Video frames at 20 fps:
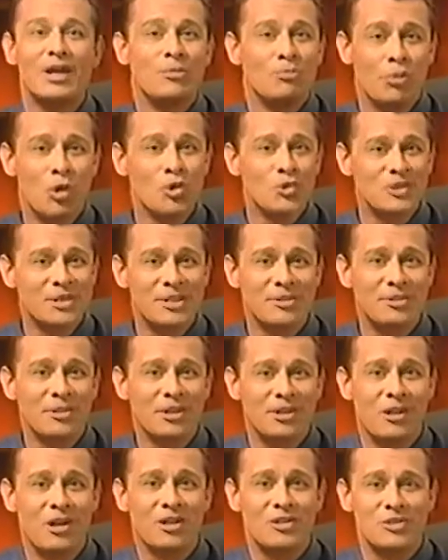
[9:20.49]
Most
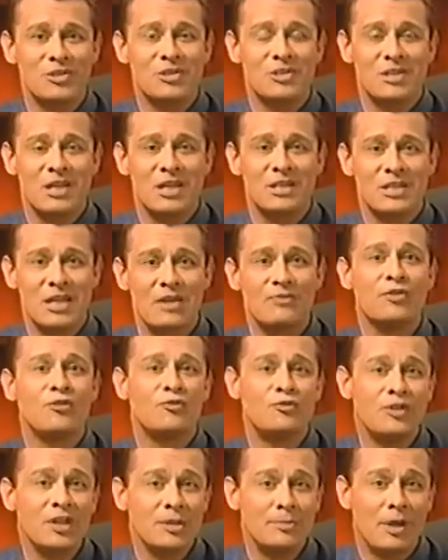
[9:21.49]
internet auction sites have a
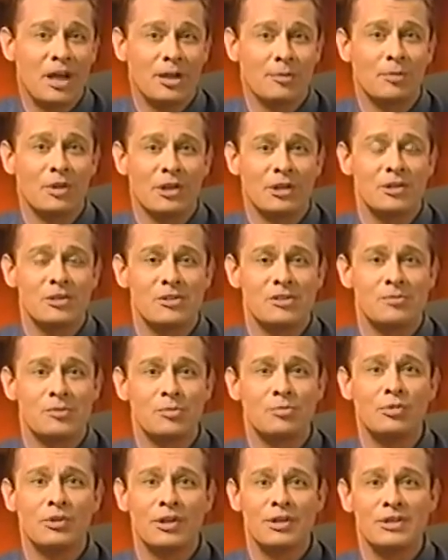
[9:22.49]
feedback mechanism
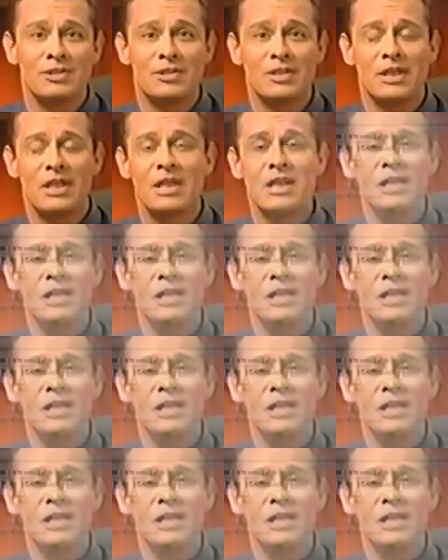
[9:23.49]
in place.